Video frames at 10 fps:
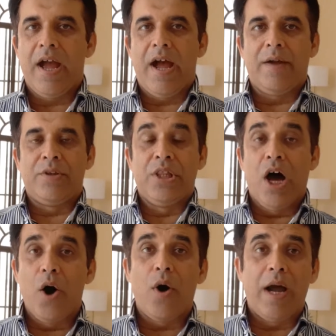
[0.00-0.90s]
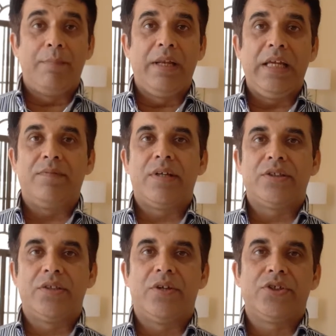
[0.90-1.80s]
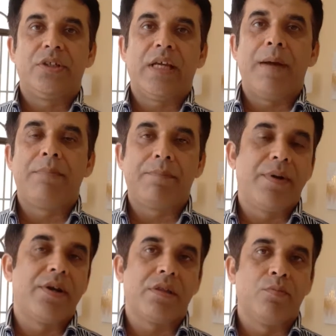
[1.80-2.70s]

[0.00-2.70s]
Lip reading: Now I believe that generation gap depends